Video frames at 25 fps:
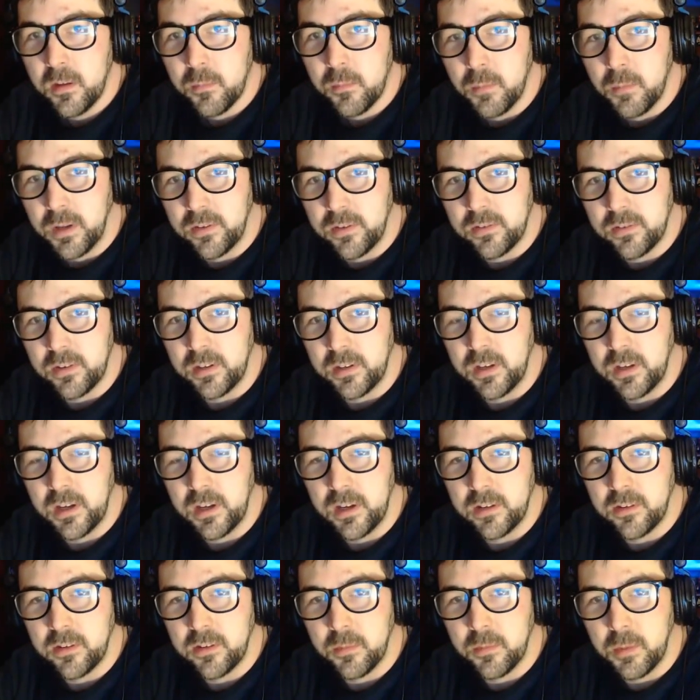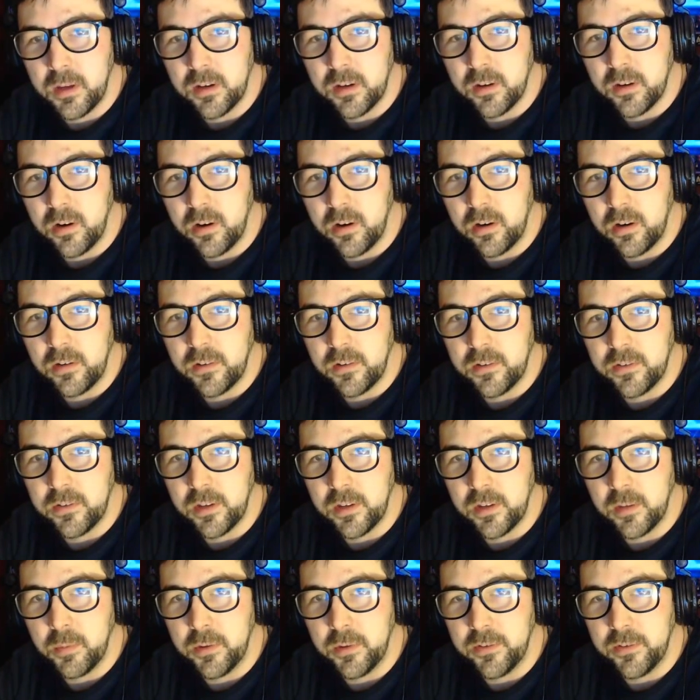basically, yeah, it's about a car that's,
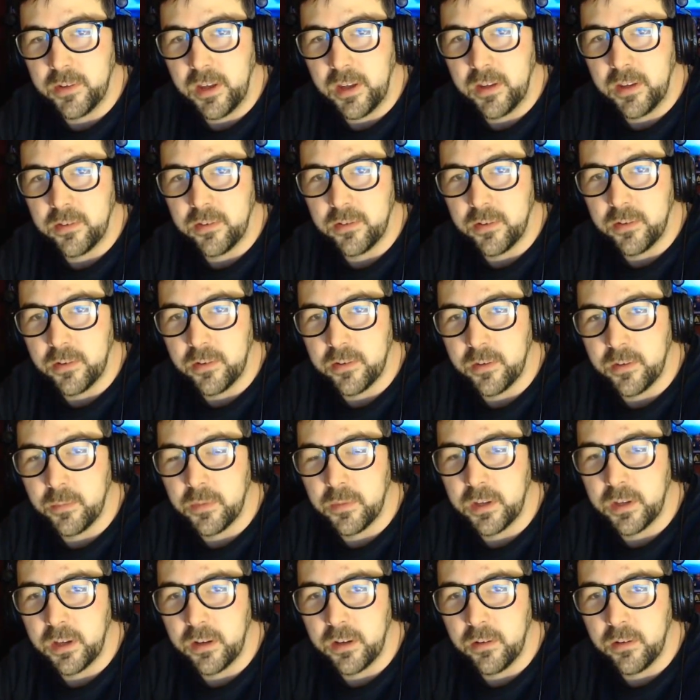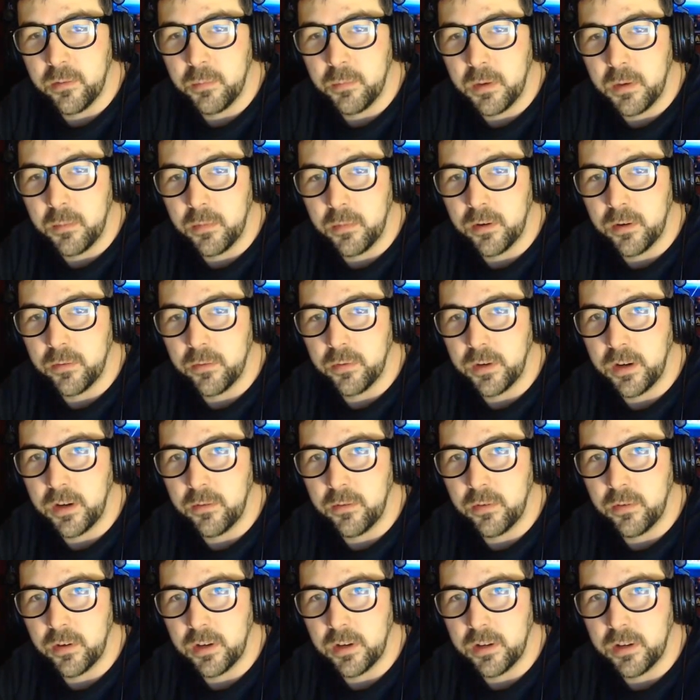like, possessed or something. I don't remember if we
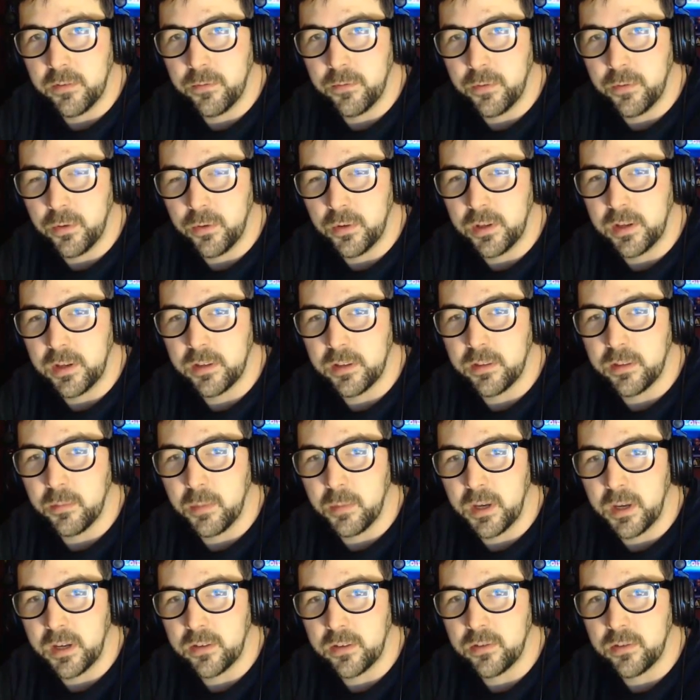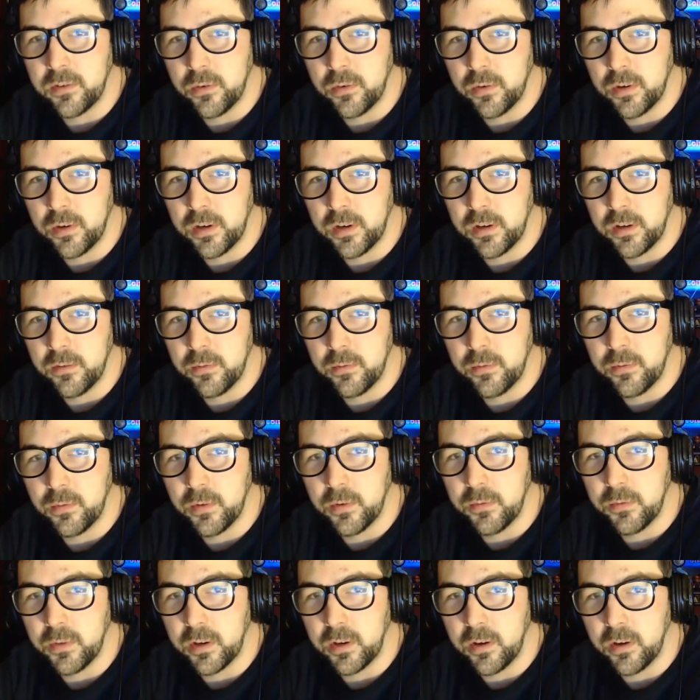ever fully get the backstory
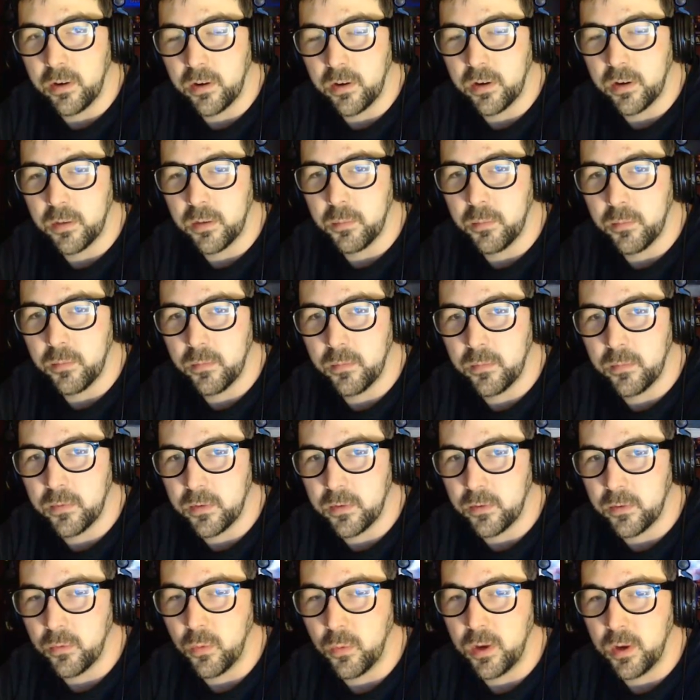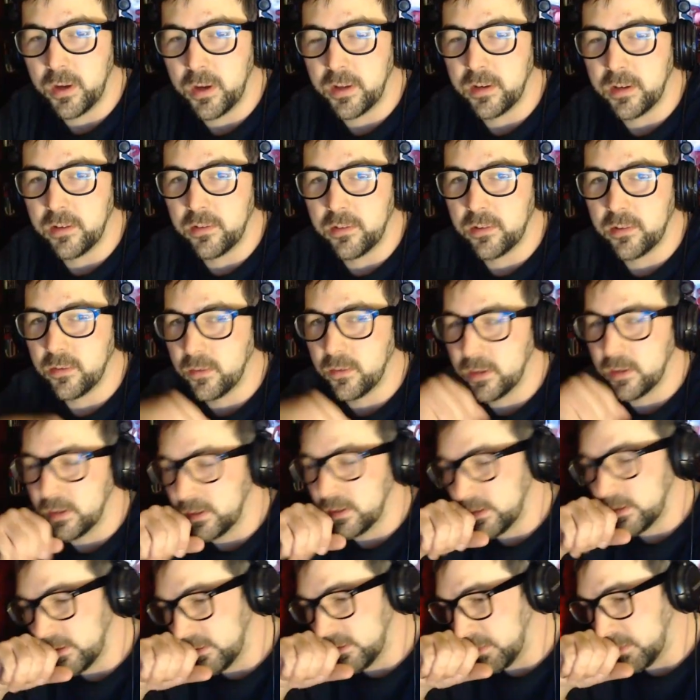of the car, why it is the way it
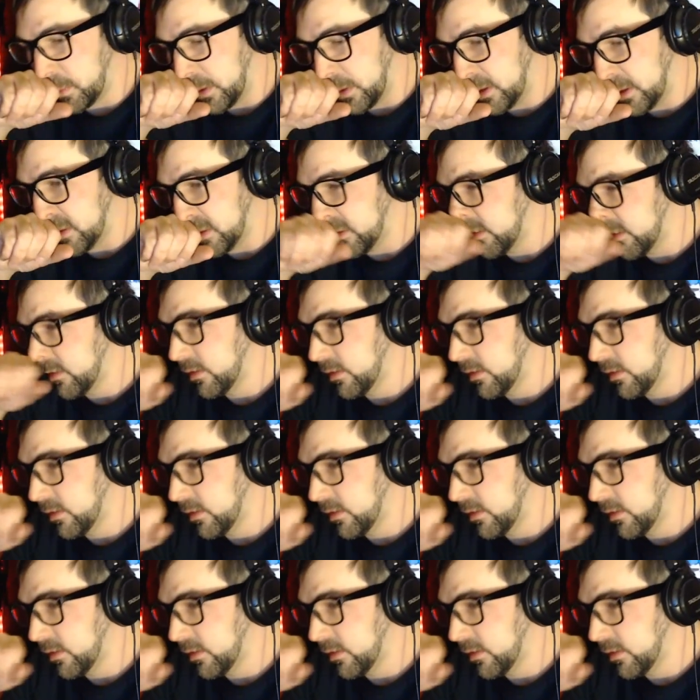is, but